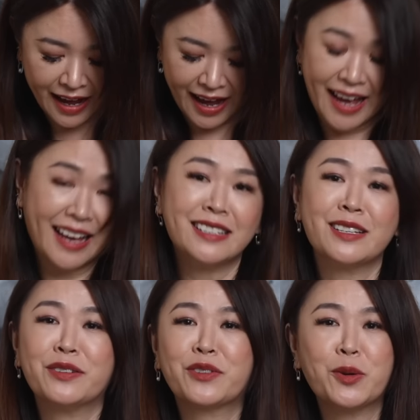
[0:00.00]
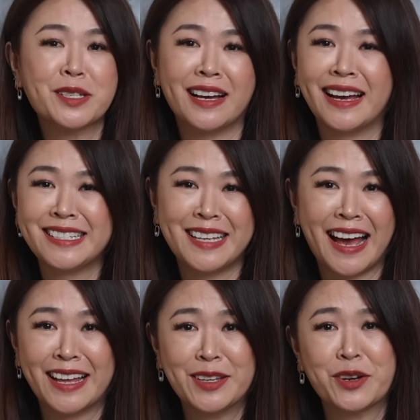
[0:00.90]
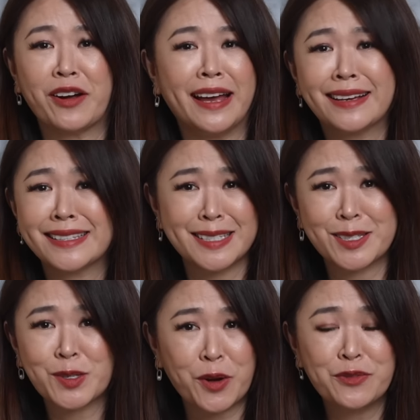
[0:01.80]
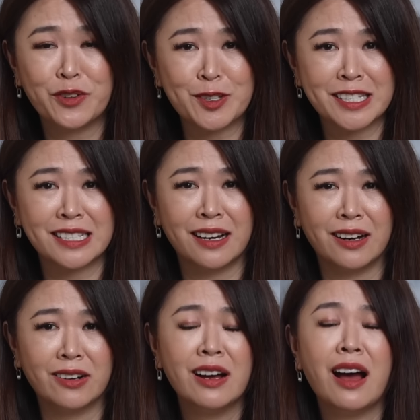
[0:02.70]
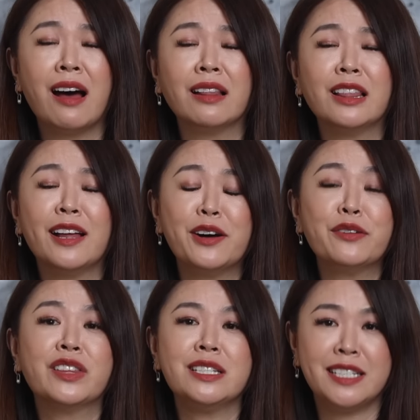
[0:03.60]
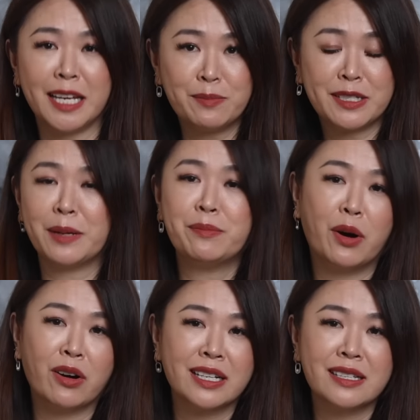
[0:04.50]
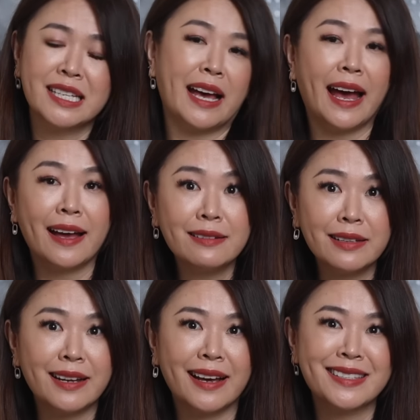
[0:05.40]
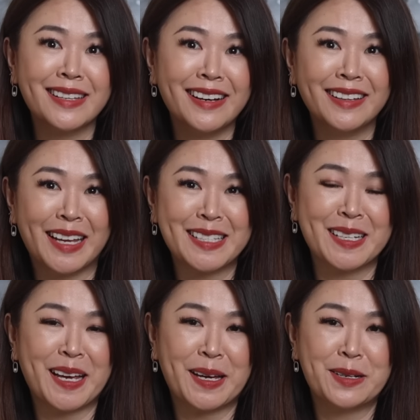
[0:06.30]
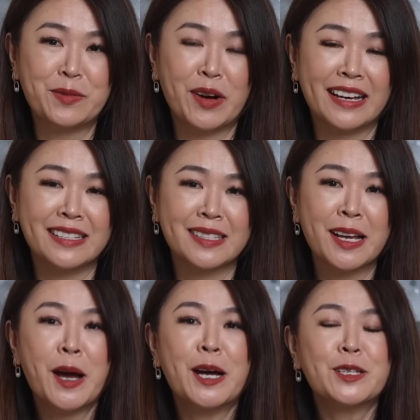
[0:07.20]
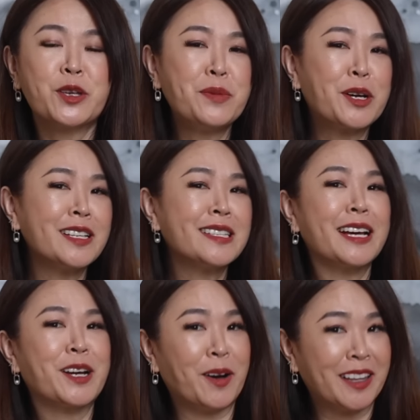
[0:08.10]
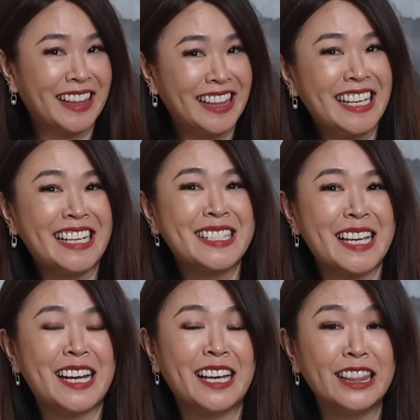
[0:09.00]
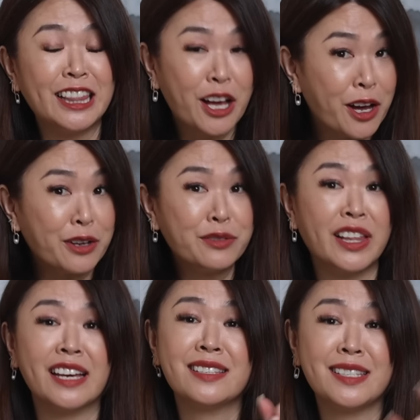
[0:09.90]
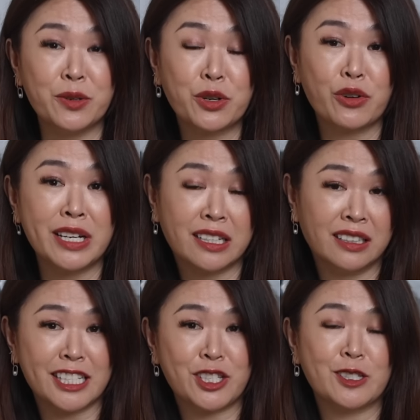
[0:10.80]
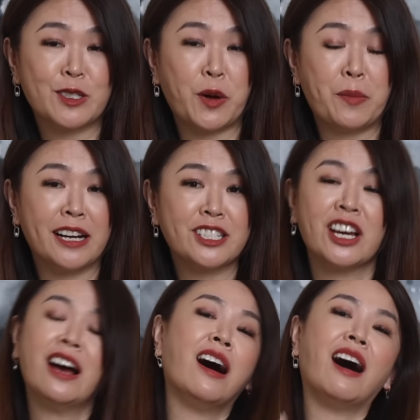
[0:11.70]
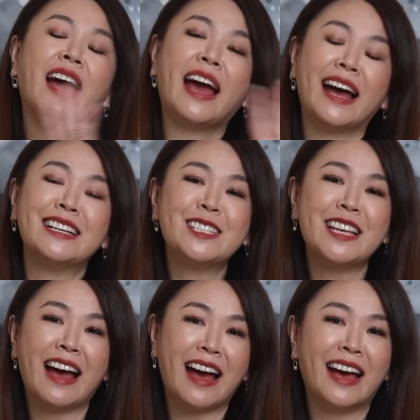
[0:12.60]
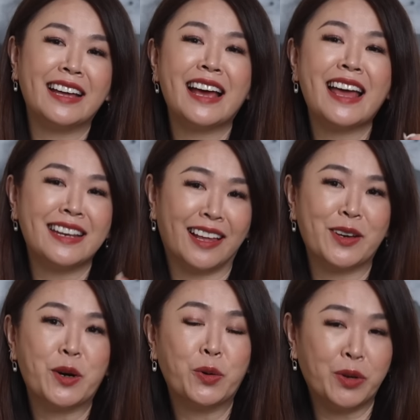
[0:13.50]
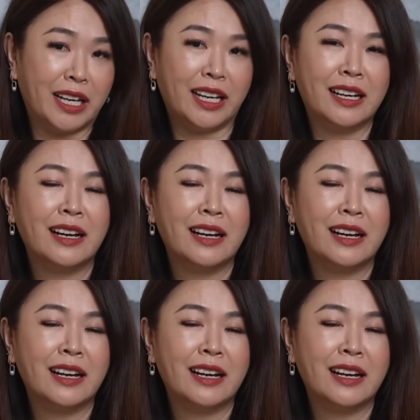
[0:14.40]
And of course I had to add the gray because it's so versatile. Love the deep pockets, and it has the elasticated waist. So because I got this and I love their silkery collection so much, I had to add another hoodie.